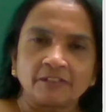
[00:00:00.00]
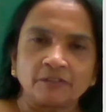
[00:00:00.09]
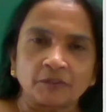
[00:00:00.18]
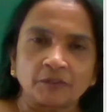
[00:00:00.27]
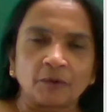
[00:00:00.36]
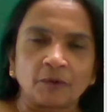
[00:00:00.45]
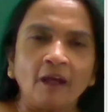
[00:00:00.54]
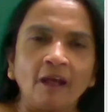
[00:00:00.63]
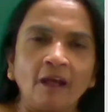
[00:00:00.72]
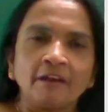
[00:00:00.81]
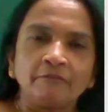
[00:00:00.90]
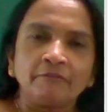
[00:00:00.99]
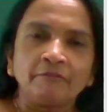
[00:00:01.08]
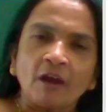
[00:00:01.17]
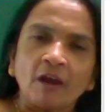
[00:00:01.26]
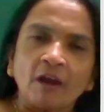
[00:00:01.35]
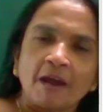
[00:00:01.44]
So, we
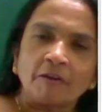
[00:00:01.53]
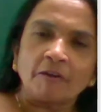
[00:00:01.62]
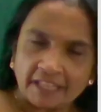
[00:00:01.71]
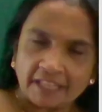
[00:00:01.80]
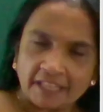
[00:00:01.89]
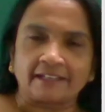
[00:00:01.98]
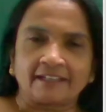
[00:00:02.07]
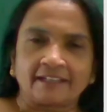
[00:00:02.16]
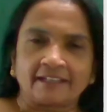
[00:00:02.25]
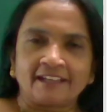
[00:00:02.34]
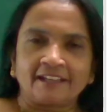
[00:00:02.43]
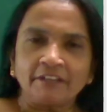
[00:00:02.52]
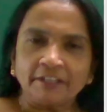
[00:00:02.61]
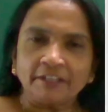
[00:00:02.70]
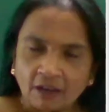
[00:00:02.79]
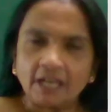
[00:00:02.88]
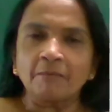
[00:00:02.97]
talk about that. We
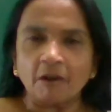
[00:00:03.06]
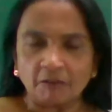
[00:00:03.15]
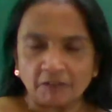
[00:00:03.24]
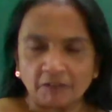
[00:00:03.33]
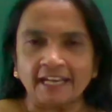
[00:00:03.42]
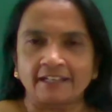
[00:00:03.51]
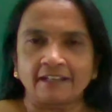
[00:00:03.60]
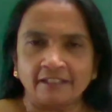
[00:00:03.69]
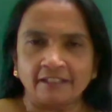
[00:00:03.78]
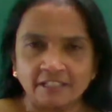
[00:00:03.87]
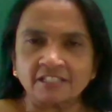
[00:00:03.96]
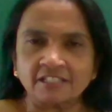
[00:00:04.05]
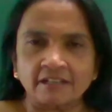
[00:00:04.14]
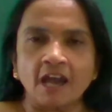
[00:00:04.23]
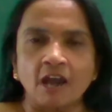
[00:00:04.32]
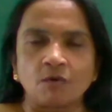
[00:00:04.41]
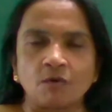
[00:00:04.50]
talk about that just
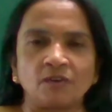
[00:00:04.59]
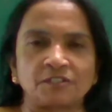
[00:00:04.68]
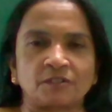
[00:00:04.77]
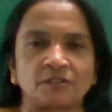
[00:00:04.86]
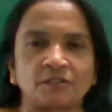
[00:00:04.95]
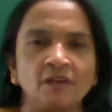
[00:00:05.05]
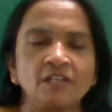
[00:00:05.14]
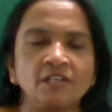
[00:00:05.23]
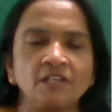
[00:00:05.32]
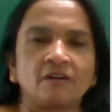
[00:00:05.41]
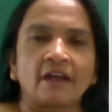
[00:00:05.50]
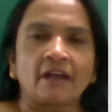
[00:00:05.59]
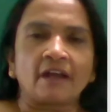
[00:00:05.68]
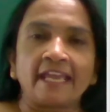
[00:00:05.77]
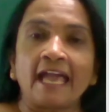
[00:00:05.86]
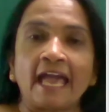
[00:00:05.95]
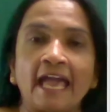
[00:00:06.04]
now also. So, I
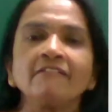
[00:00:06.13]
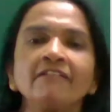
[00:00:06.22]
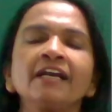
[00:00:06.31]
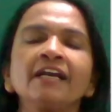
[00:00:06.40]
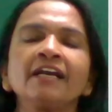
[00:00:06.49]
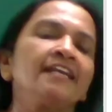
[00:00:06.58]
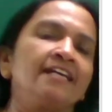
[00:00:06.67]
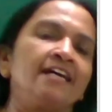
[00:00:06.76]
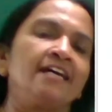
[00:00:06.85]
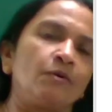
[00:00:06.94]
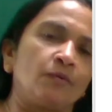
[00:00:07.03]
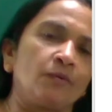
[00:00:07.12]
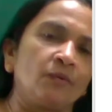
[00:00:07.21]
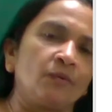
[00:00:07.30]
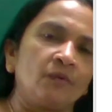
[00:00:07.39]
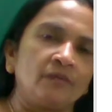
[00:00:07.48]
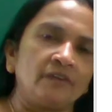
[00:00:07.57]
have a car now.
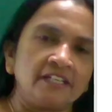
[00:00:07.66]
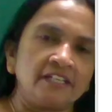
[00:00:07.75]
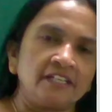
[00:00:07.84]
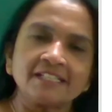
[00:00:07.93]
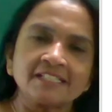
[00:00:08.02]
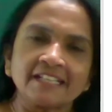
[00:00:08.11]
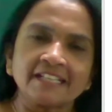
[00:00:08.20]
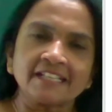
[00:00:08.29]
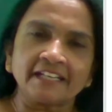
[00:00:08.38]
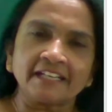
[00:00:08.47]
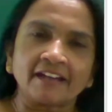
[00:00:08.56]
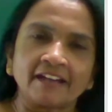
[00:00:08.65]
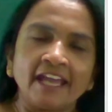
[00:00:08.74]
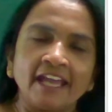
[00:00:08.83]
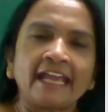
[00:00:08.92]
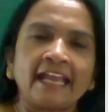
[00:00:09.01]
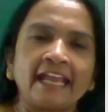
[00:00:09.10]
Did you understand that one?
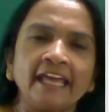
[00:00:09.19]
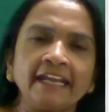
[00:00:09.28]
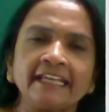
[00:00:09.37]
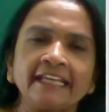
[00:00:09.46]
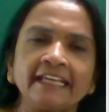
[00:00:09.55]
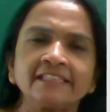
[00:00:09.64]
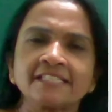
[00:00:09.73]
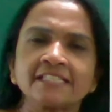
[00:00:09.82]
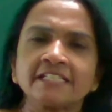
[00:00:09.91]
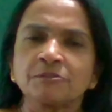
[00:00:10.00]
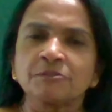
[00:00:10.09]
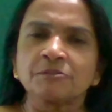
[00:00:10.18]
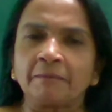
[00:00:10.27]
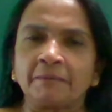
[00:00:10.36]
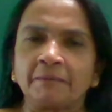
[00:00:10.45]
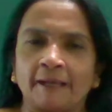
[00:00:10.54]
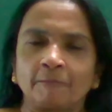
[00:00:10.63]
Can I take this
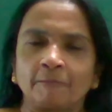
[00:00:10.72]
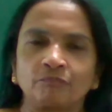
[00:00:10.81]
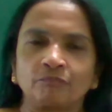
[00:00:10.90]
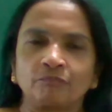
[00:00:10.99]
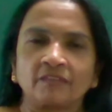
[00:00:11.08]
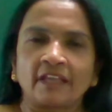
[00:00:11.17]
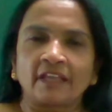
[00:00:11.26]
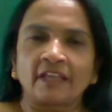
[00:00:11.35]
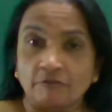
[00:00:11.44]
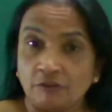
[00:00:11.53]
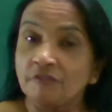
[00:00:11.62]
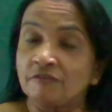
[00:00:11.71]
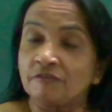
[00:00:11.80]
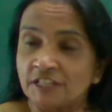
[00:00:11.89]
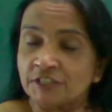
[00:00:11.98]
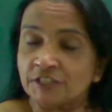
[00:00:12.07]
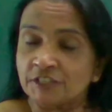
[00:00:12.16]
newspaper? Have you
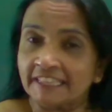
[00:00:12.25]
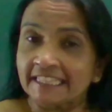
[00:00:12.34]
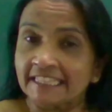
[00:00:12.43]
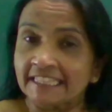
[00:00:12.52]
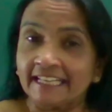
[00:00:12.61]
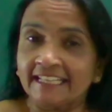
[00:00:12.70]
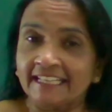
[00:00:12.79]
finished with it?